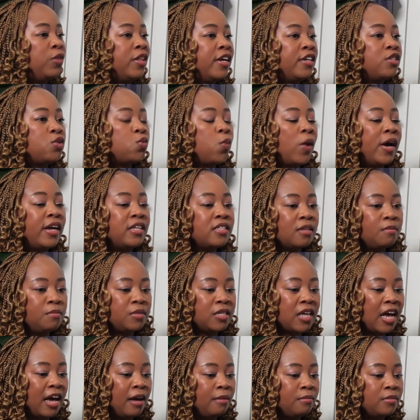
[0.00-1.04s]
That's why
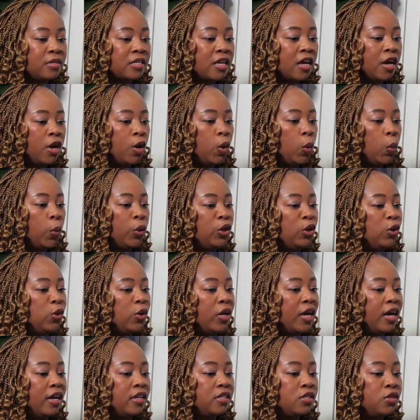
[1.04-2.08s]
sometimes when you
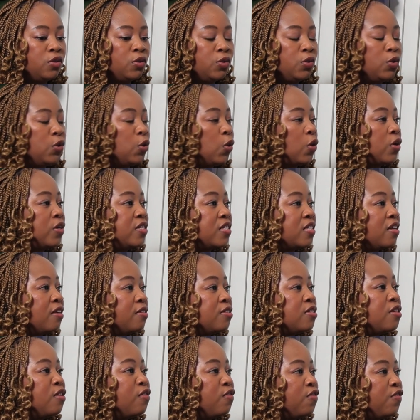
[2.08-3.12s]
look at your
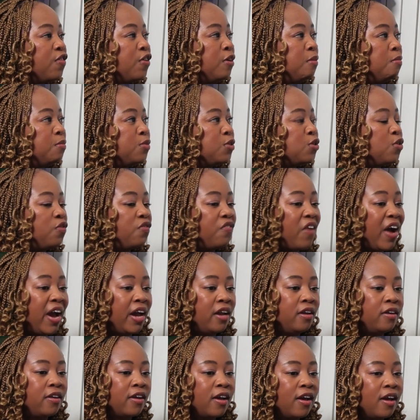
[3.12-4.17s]
consulting firms, you
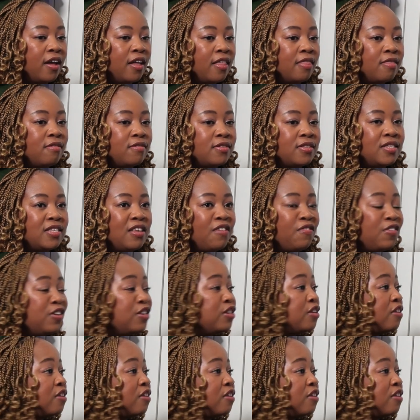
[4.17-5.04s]
find the 7